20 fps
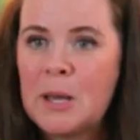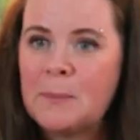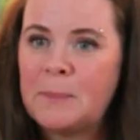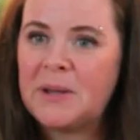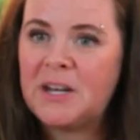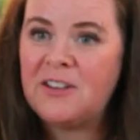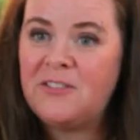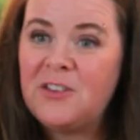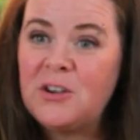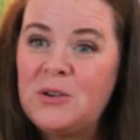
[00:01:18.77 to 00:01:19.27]

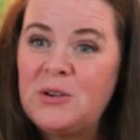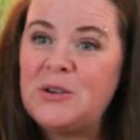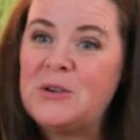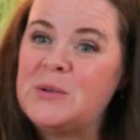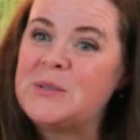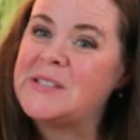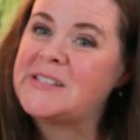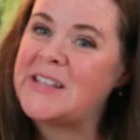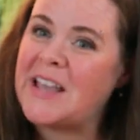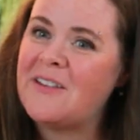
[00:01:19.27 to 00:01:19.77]
But if you
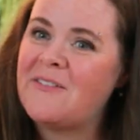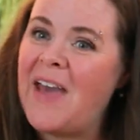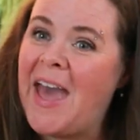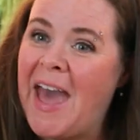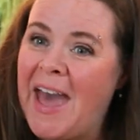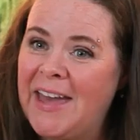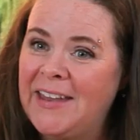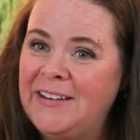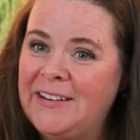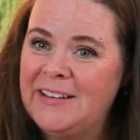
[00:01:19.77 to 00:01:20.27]
use safe
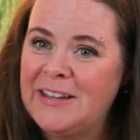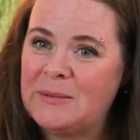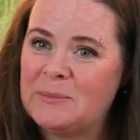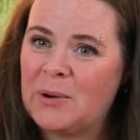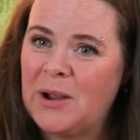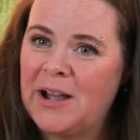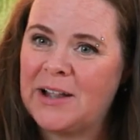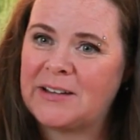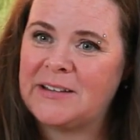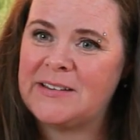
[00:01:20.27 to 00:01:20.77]
handling
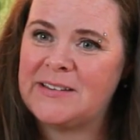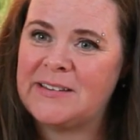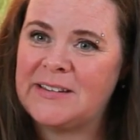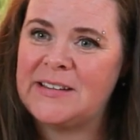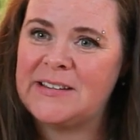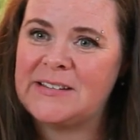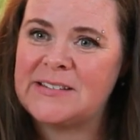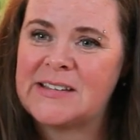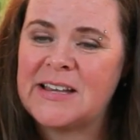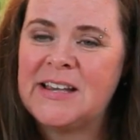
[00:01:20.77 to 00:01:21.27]

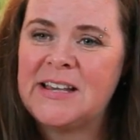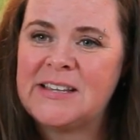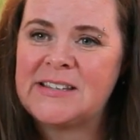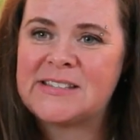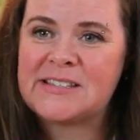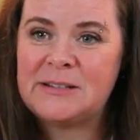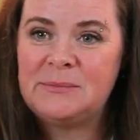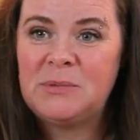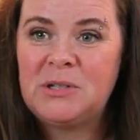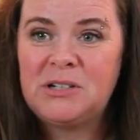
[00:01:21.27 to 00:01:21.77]
practices,
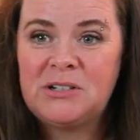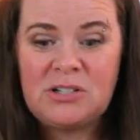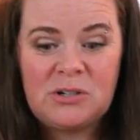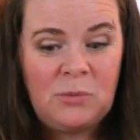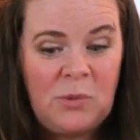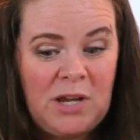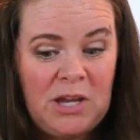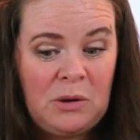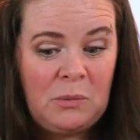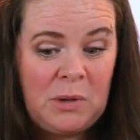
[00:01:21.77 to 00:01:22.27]
similar
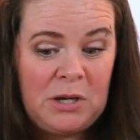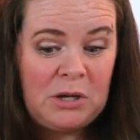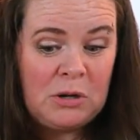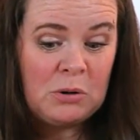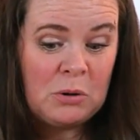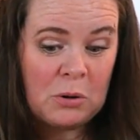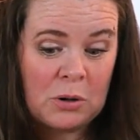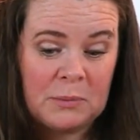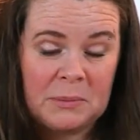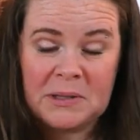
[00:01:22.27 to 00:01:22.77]
to what you would
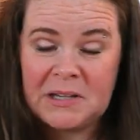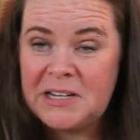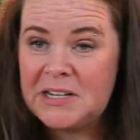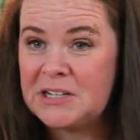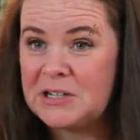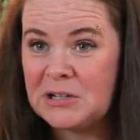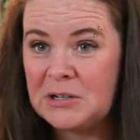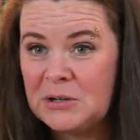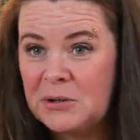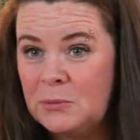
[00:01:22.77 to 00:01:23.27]
normally
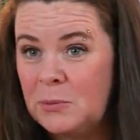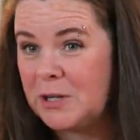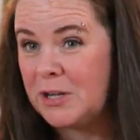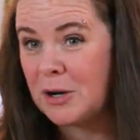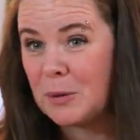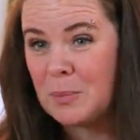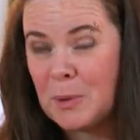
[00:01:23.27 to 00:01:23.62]
do when you're